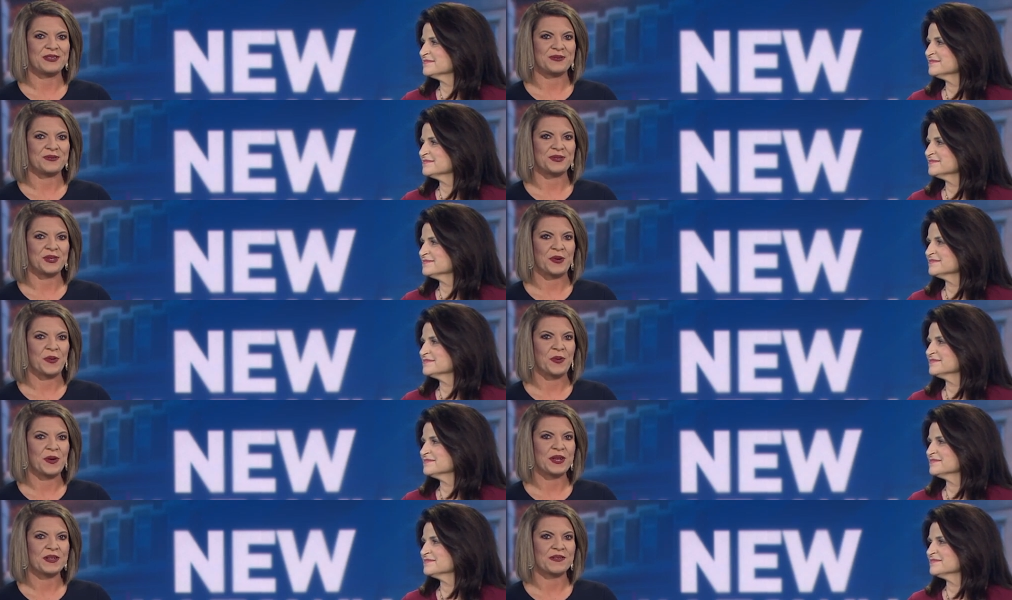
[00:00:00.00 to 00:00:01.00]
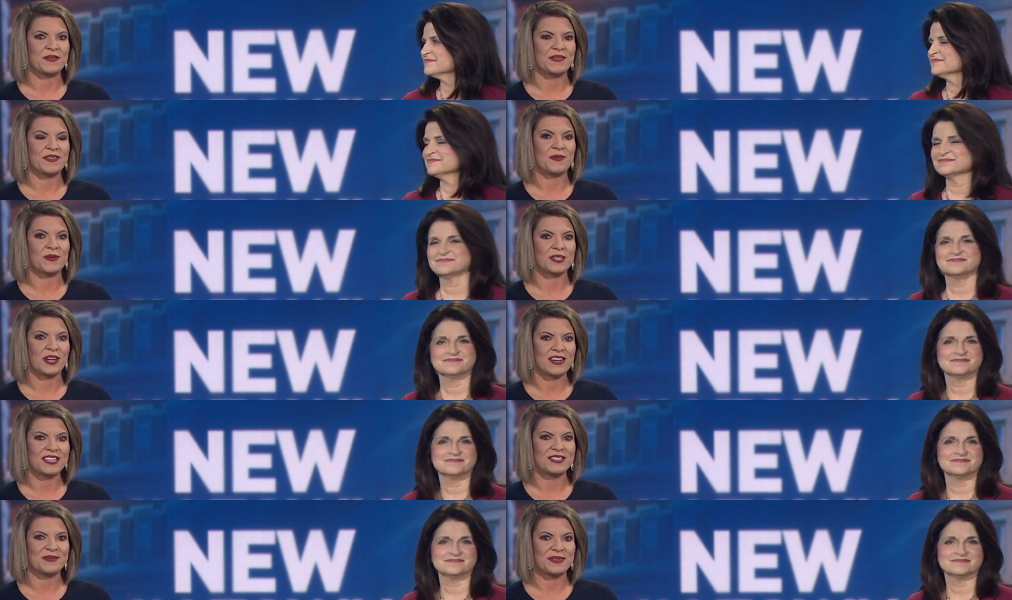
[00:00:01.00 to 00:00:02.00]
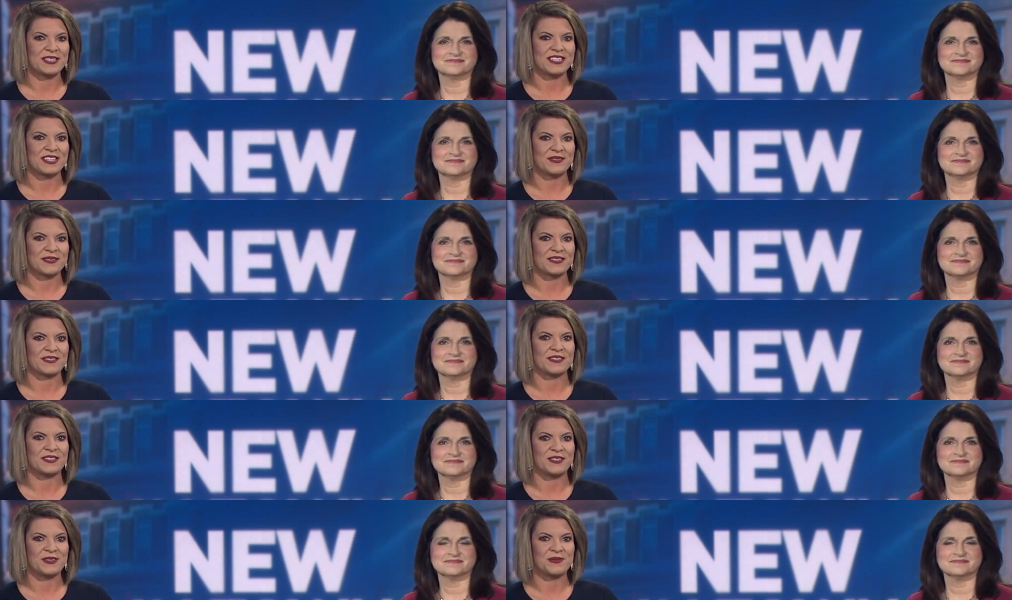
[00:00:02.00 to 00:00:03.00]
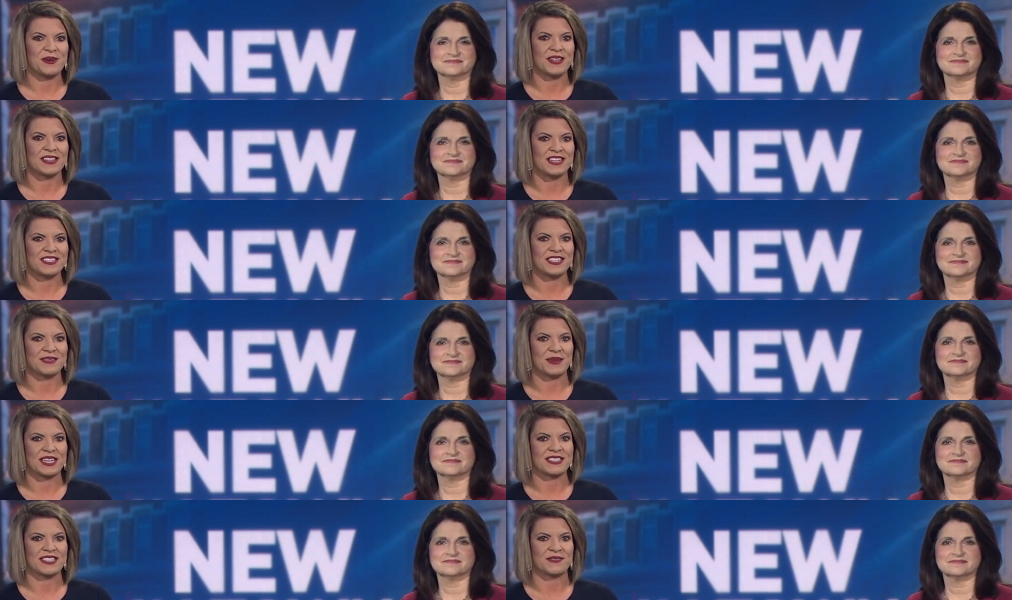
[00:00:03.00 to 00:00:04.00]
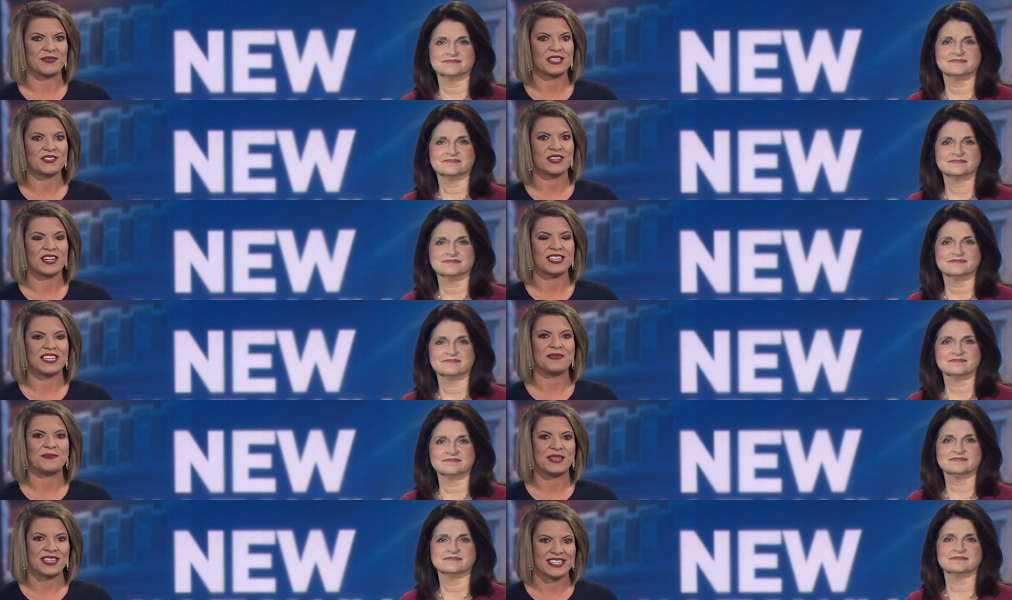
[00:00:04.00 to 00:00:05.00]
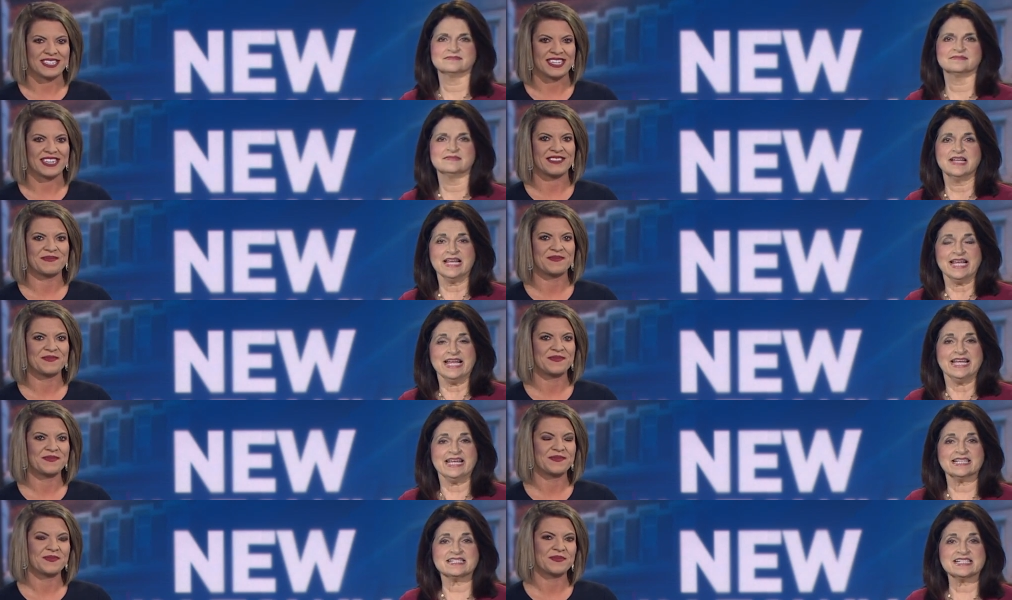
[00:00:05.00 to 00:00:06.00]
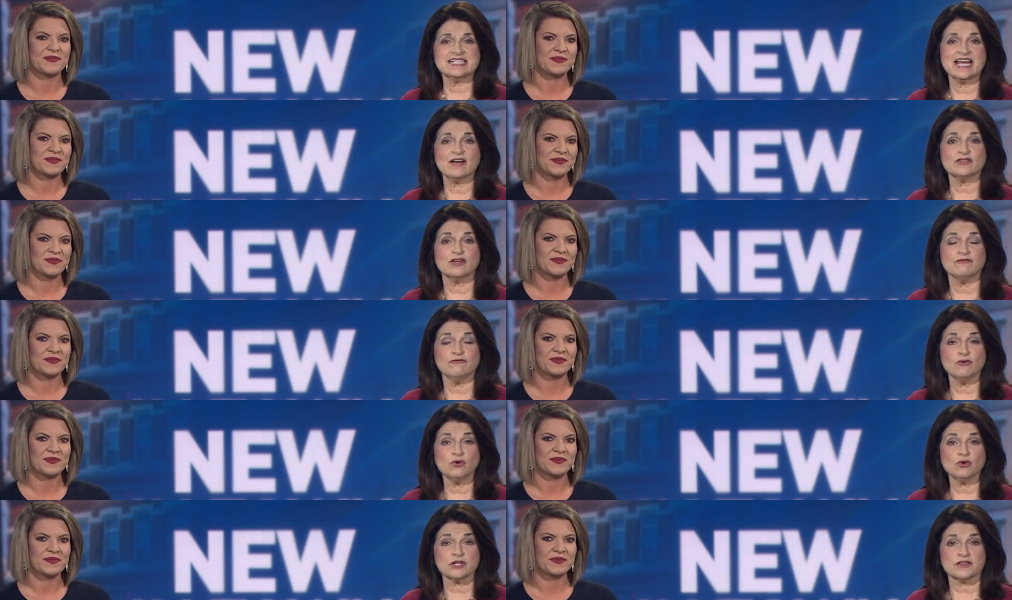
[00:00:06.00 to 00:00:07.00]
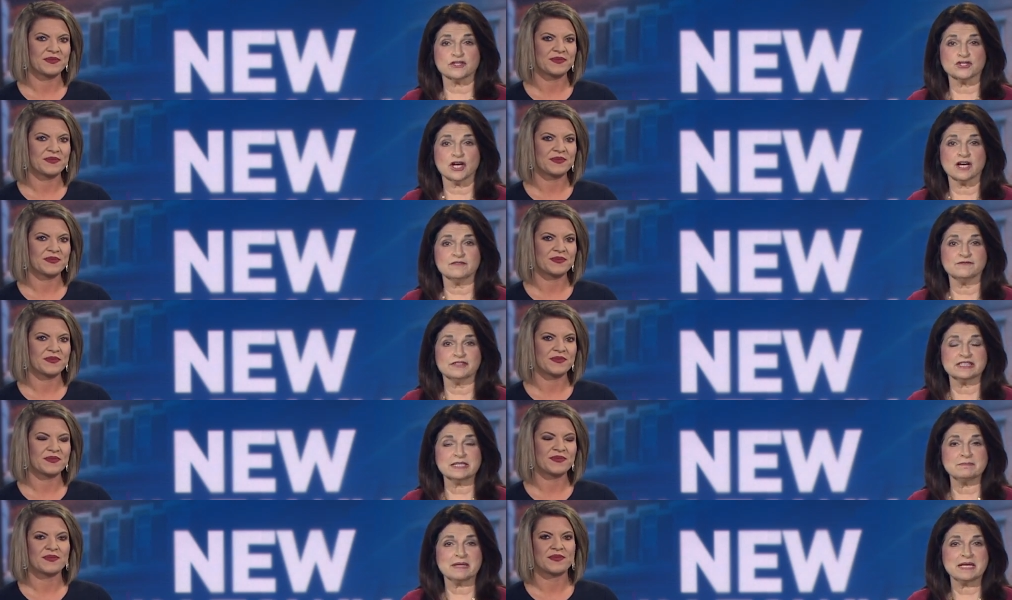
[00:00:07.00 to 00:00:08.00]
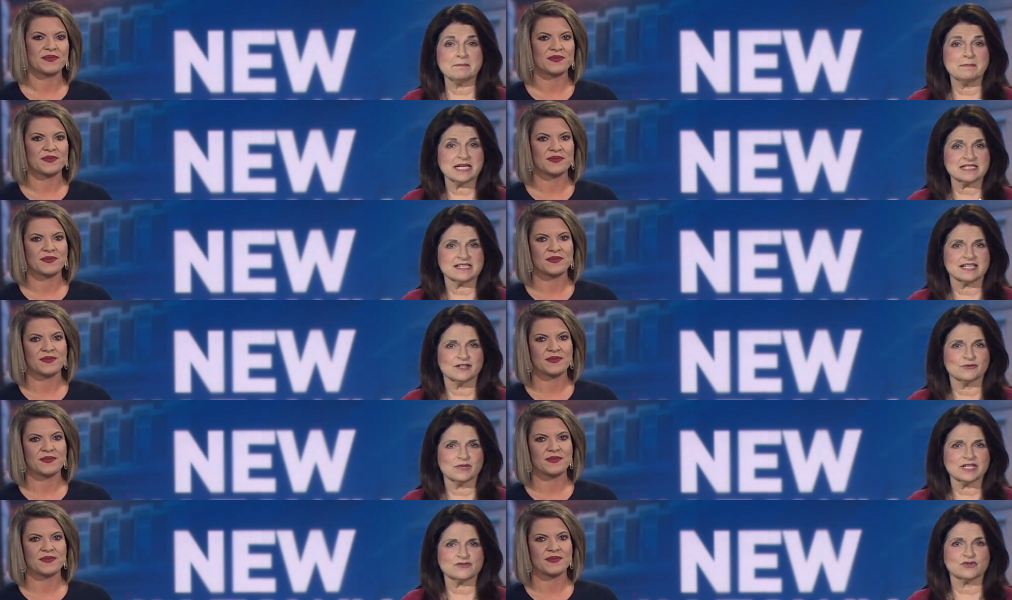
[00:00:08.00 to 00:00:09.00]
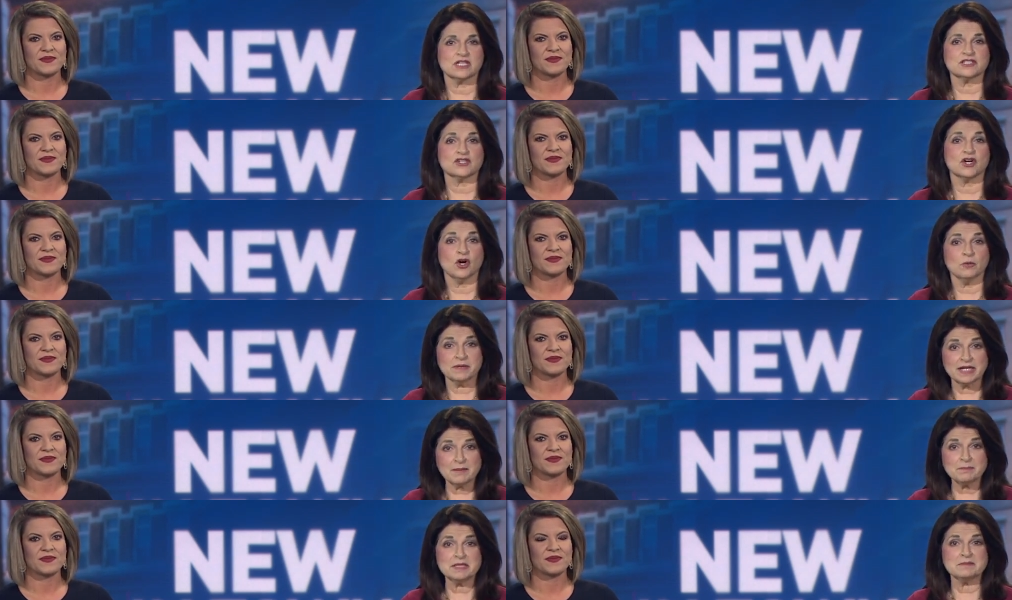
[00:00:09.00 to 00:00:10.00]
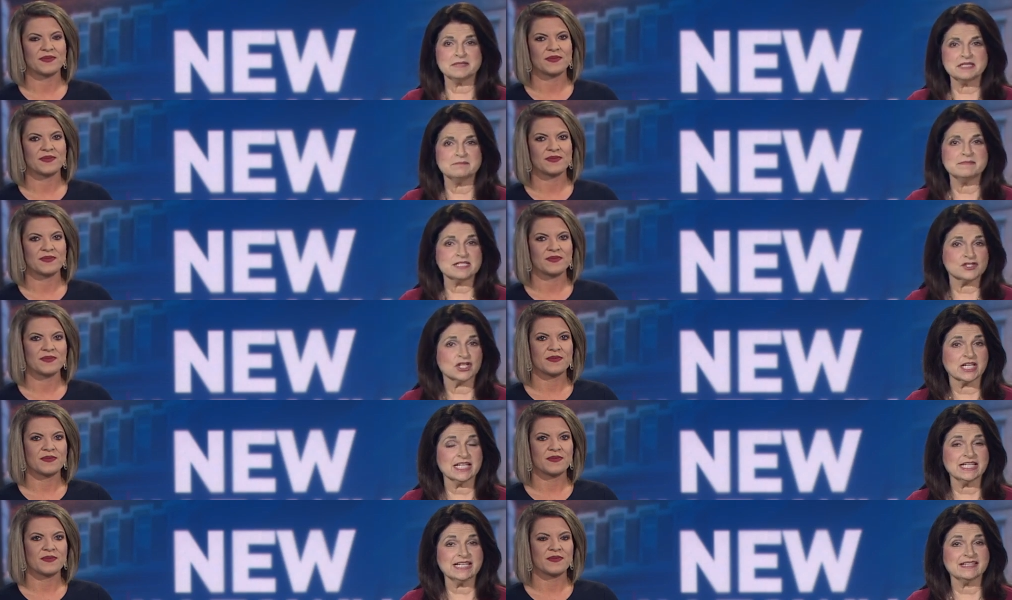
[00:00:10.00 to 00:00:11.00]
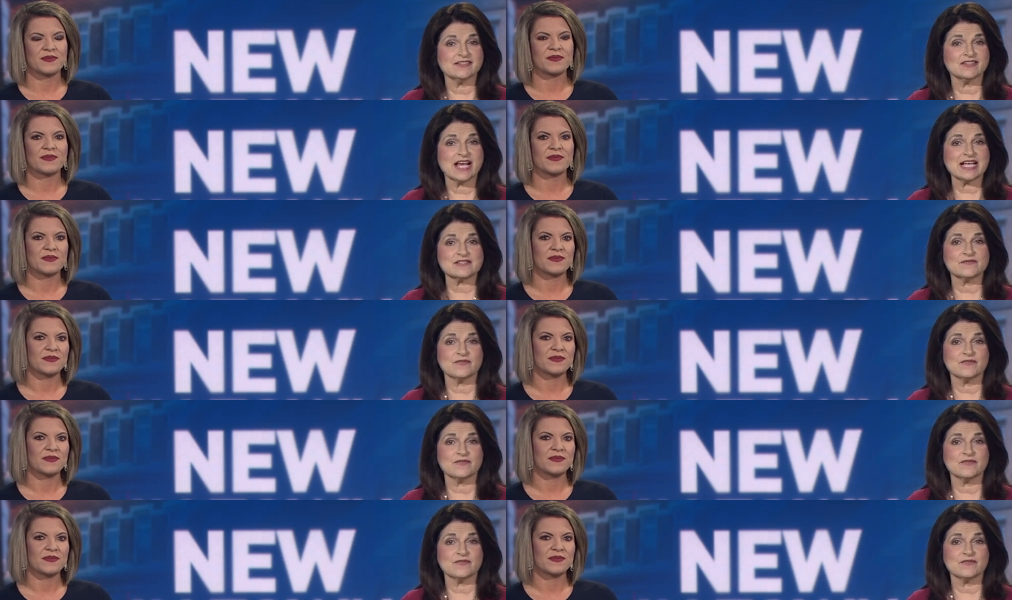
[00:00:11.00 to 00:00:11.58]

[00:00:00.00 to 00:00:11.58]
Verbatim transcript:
Speaker 1: you to one of, we're talking to one of the owners of the new authentic Mexican restaurant in Millington.
Speaker 2: It's now the fourth Don Felipe Mexican restaurant to open up in mid Michigan in the last